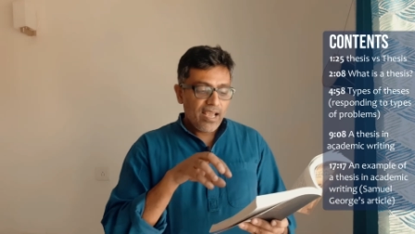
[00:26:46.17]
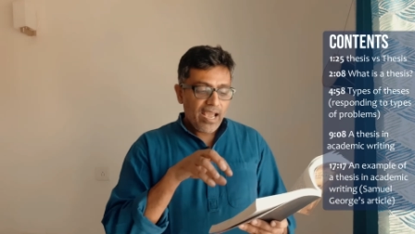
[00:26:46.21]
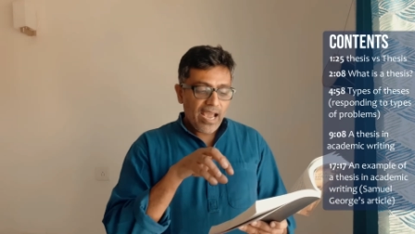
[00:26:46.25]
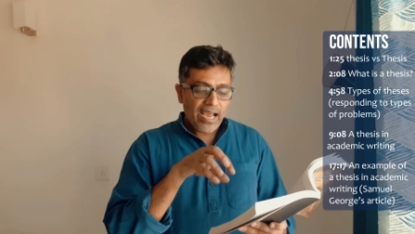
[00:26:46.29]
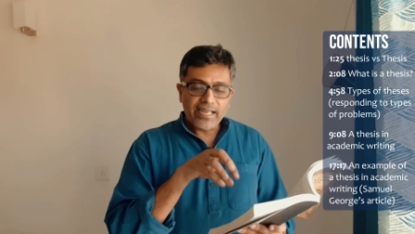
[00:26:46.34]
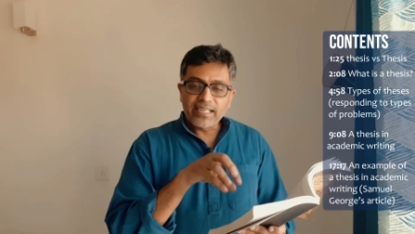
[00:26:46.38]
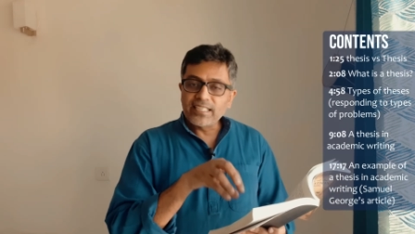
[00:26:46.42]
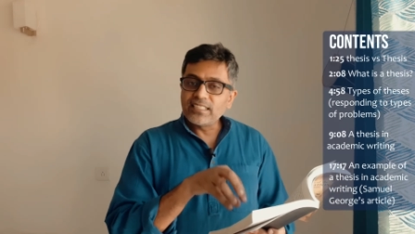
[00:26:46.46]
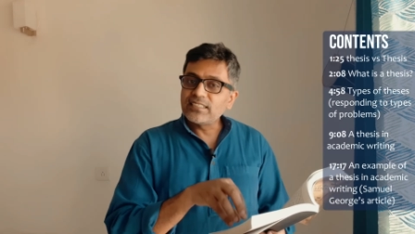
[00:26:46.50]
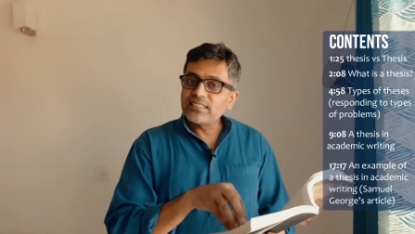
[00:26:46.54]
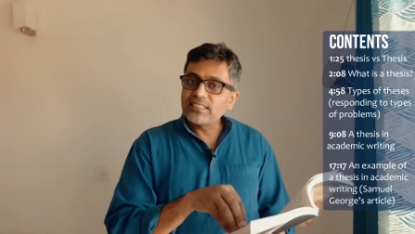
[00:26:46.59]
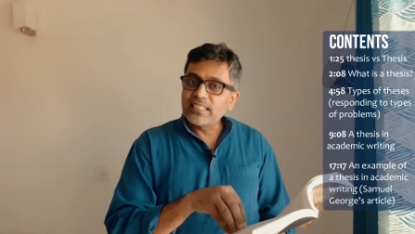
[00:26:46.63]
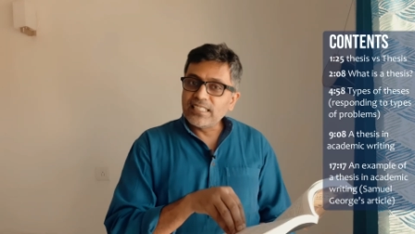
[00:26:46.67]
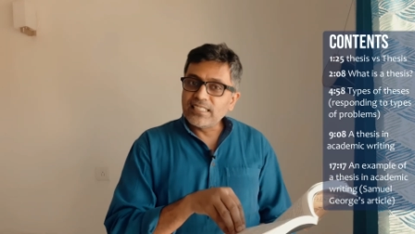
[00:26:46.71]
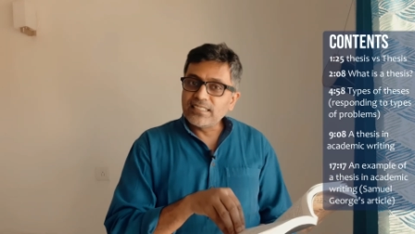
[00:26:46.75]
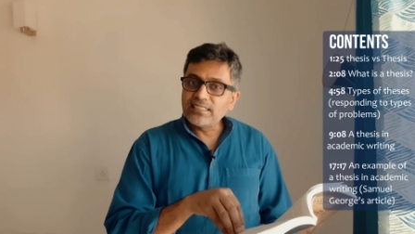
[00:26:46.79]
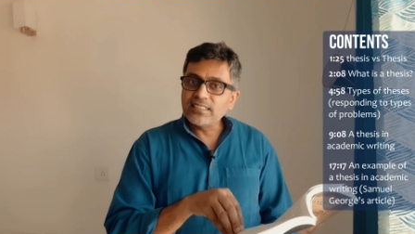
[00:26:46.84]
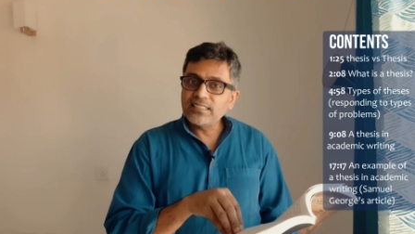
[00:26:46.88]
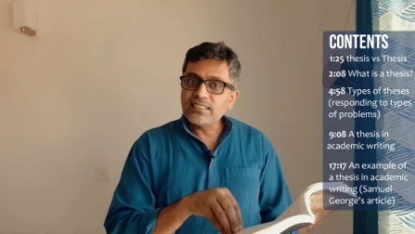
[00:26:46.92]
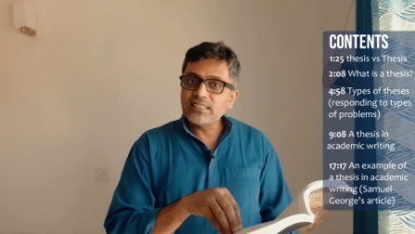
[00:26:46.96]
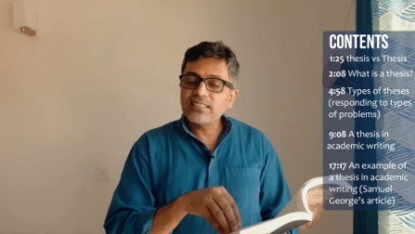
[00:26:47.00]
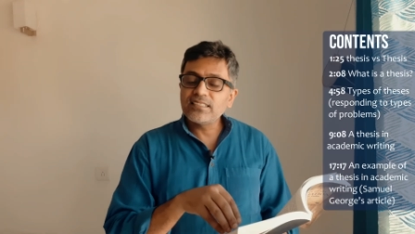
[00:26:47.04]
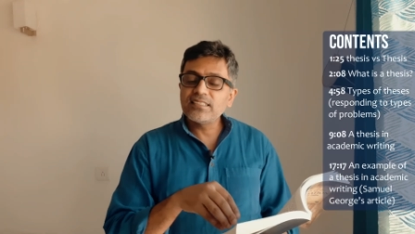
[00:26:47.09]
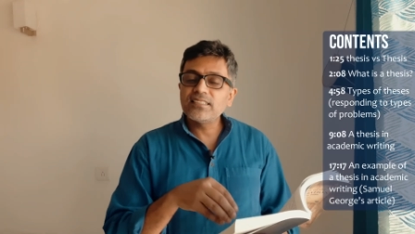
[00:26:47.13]
and his
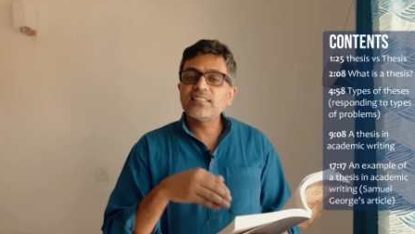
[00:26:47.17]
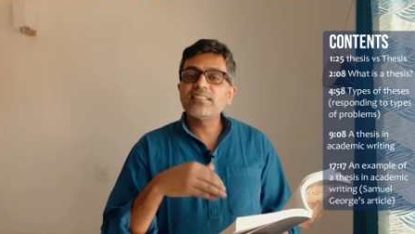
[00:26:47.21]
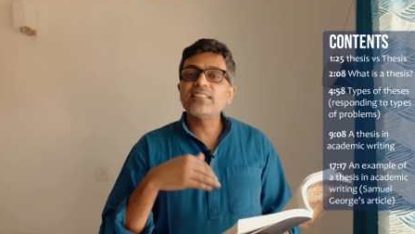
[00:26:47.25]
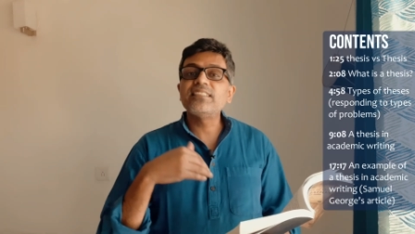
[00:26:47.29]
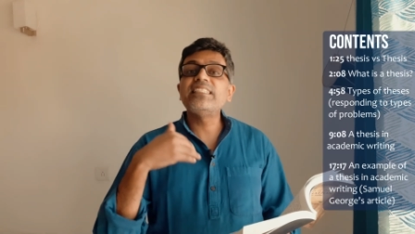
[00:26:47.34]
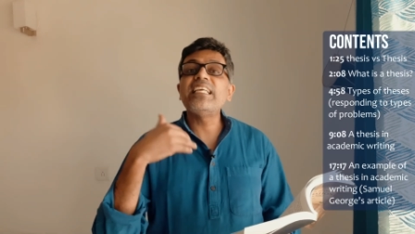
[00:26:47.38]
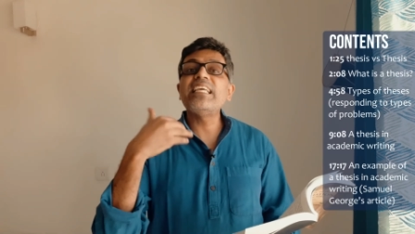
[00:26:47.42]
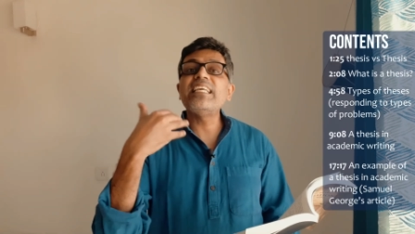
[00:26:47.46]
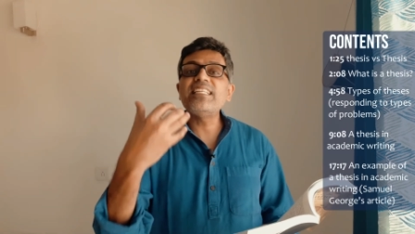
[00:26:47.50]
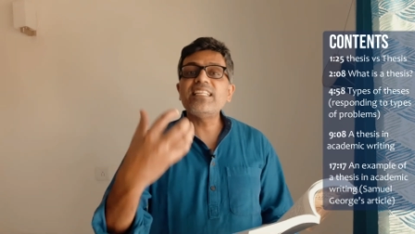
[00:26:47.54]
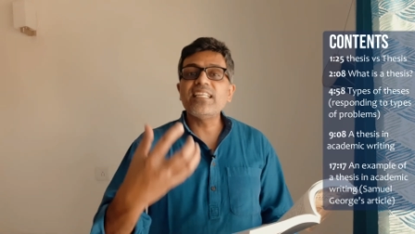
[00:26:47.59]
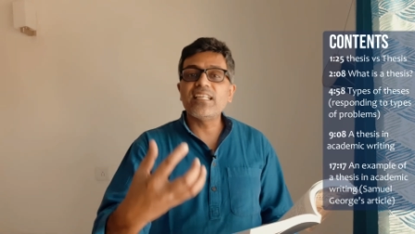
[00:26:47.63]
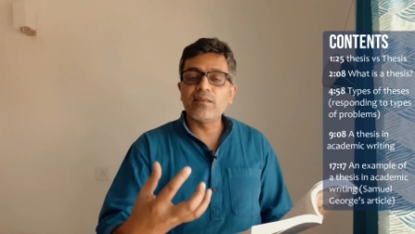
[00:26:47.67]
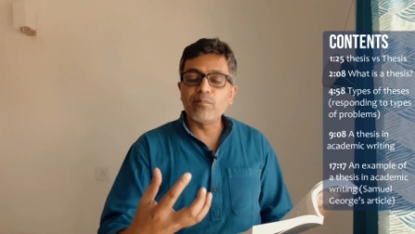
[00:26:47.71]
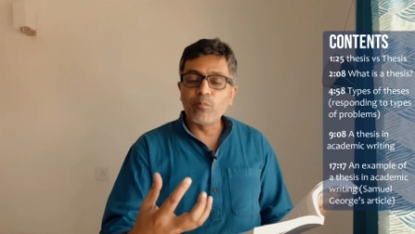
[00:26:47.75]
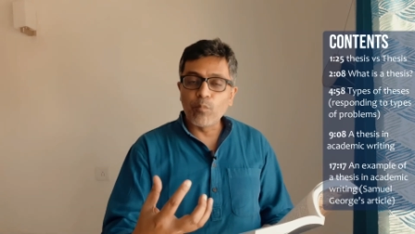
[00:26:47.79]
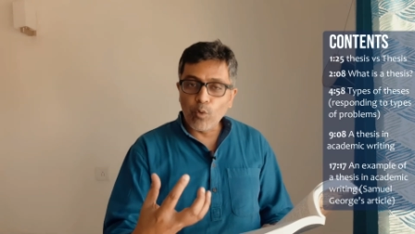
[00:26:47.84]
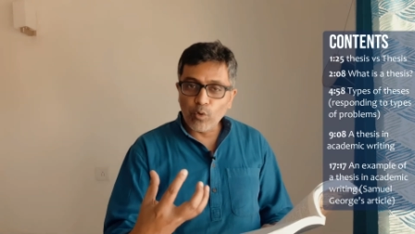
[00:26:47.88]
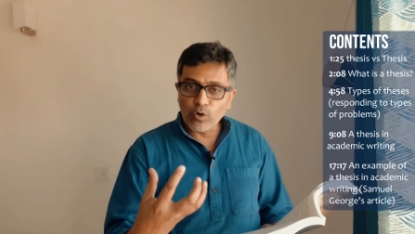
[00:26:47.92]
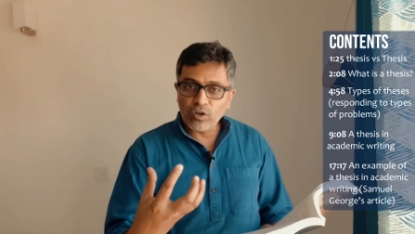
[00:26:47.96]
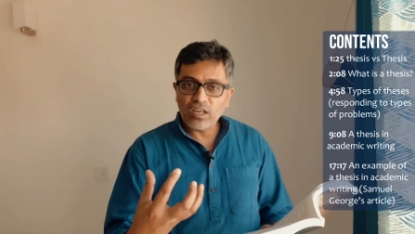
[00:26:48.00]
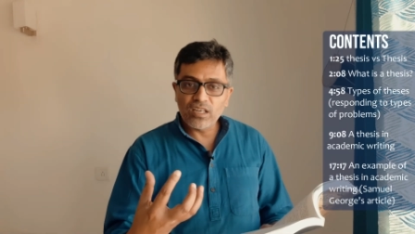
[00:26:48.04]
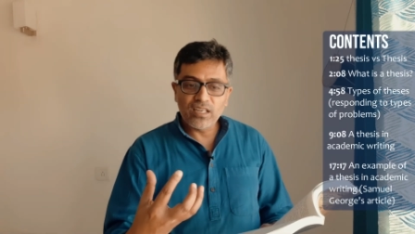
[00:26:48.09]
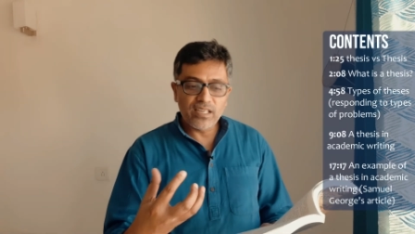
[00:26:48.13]
thesis stated
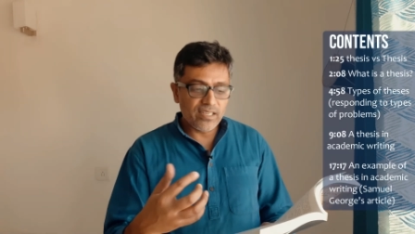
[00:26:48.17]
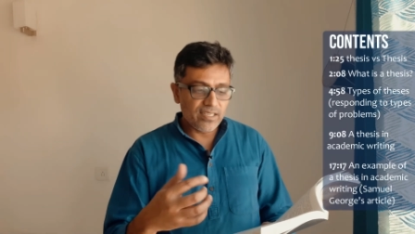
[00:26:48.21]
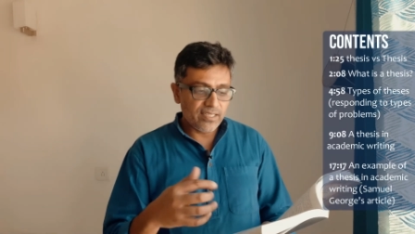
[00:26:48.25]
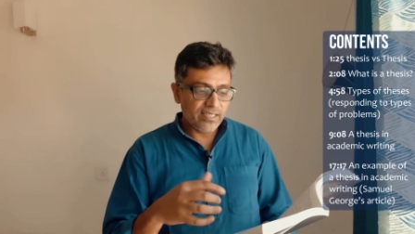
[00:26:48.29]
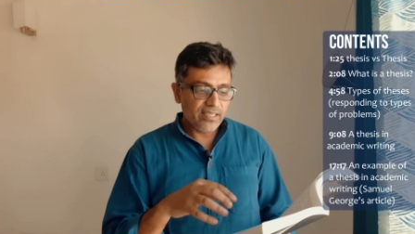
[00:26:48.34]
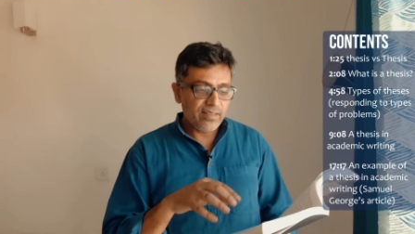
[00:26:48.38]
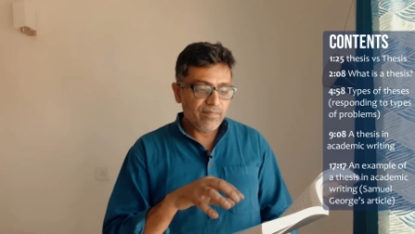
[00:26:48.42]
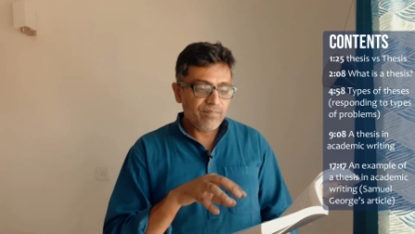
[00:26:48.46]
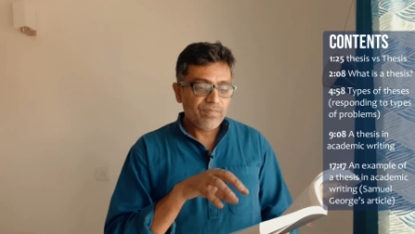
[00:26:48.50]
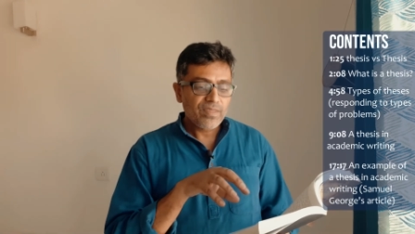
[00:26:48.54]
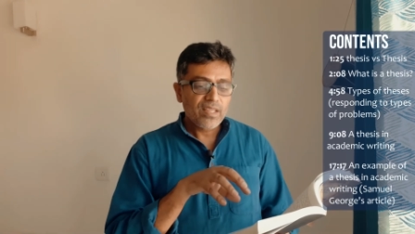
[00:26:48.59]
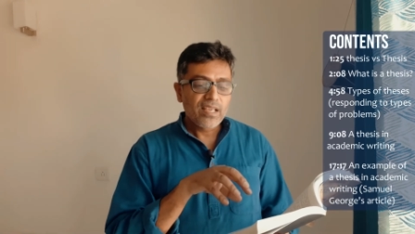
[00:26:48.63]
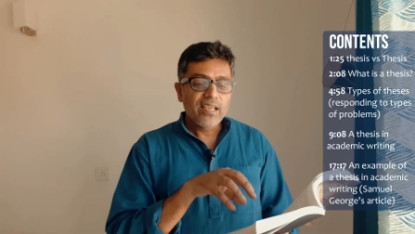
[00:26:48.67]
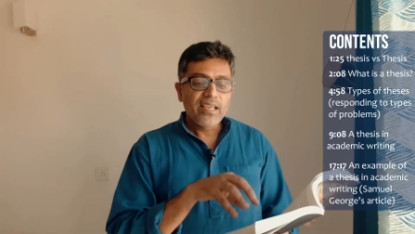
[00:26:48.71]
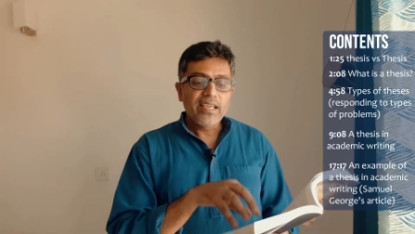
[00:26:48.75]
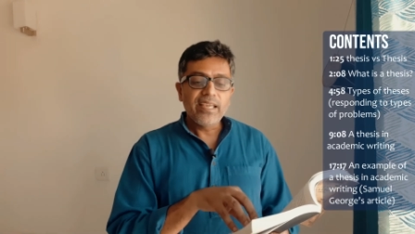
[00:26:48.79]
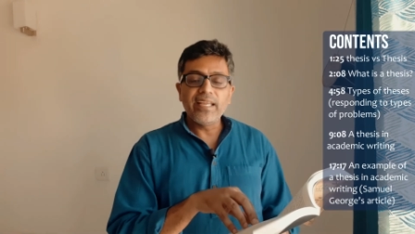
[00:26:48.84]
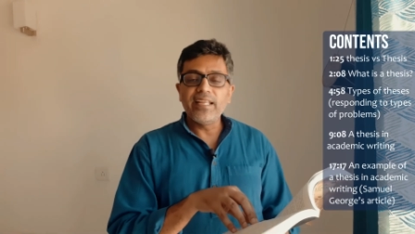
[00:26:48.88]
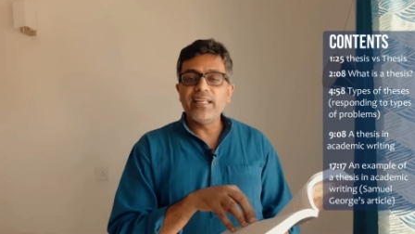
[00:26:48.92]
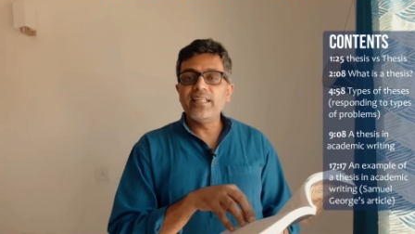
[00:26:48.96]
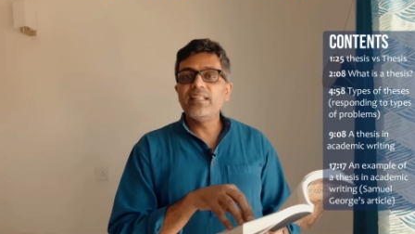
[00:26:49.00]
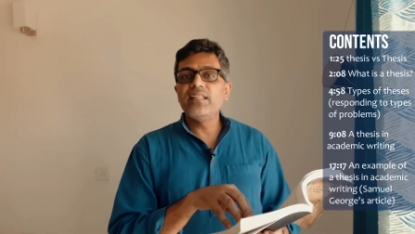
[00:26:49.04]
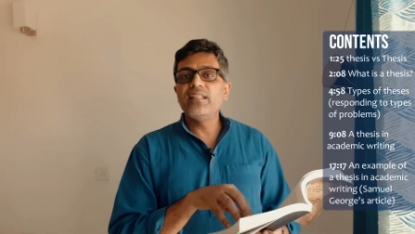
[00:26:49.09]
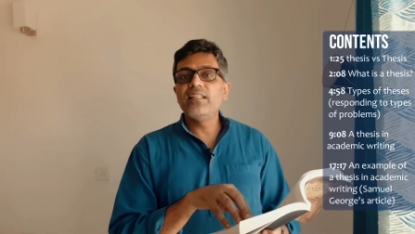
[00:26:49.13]
more clearly
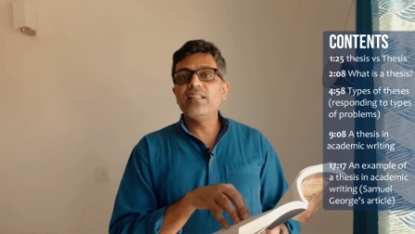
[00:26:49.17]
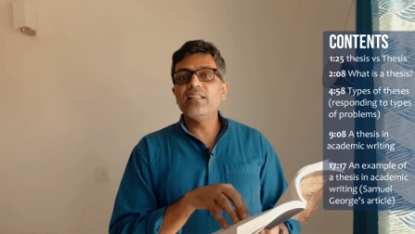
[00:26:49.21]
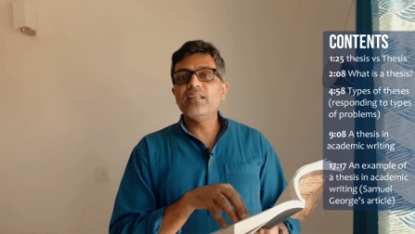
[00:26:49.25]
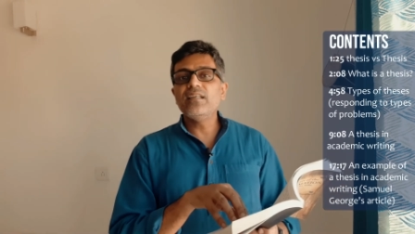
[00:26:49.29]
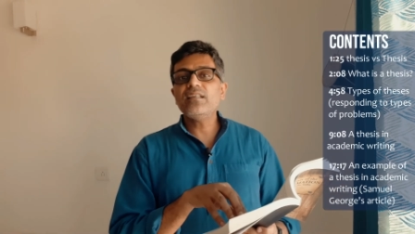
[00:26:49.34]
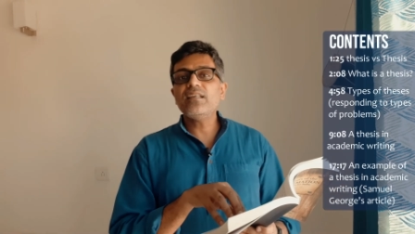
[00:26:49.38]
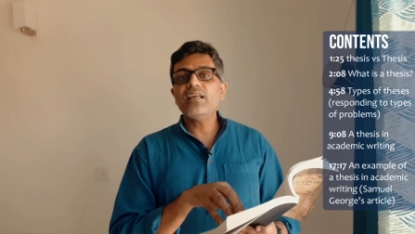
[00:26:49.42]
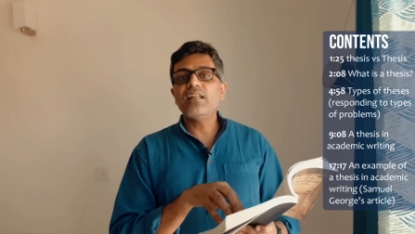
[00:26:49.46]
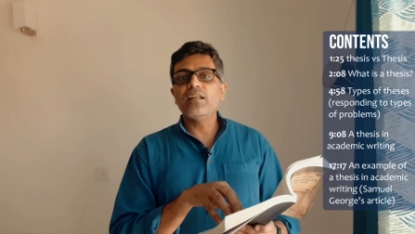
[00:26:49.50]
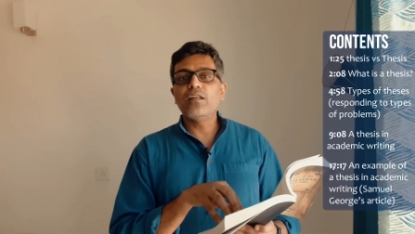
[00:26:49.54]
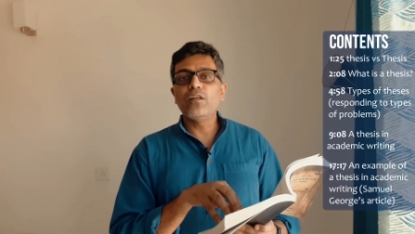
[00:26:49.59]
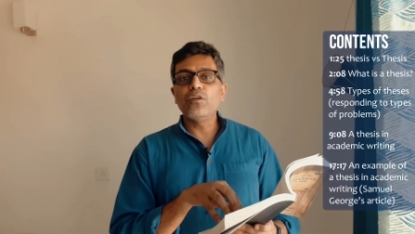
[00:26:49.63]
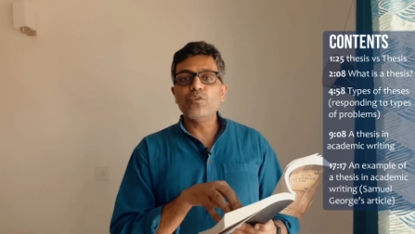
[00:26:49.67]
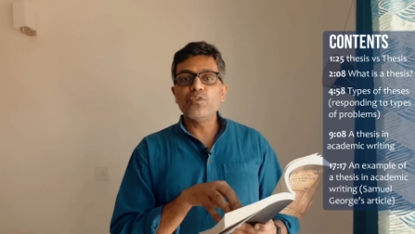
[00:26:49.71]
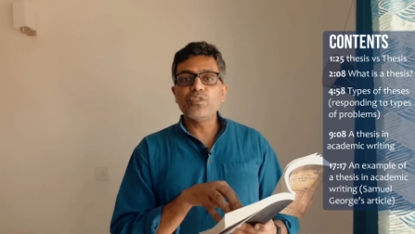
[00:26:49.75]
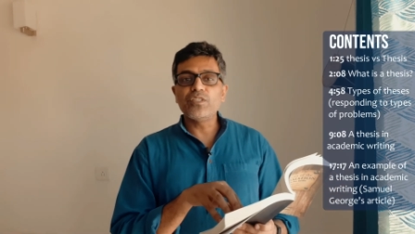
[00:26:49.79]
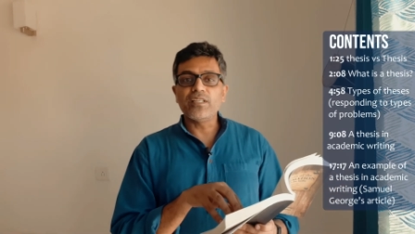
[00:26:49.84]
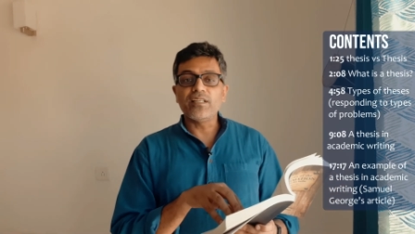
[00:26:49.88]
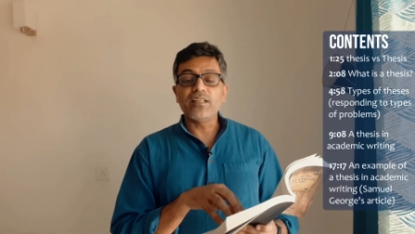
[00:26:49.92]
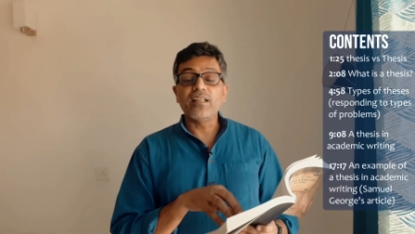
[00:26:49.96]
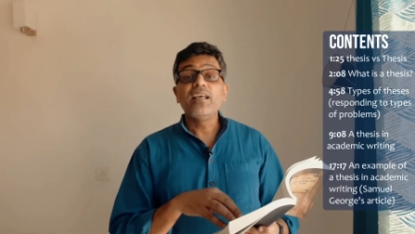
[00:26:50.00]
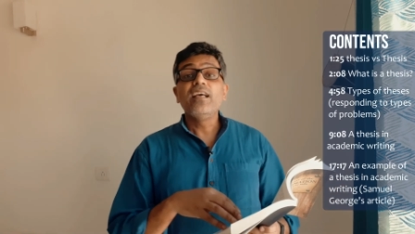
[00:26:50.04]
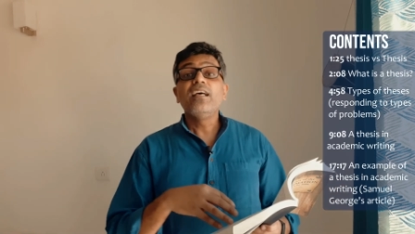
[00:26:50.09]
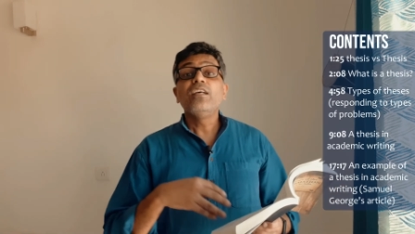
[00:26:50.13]
in the
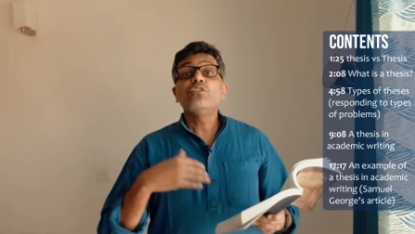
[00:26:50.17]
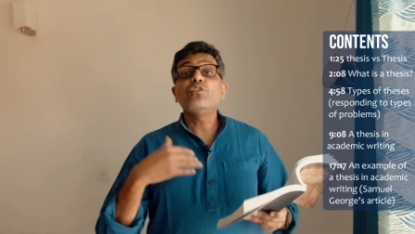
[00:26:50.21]
conclusion.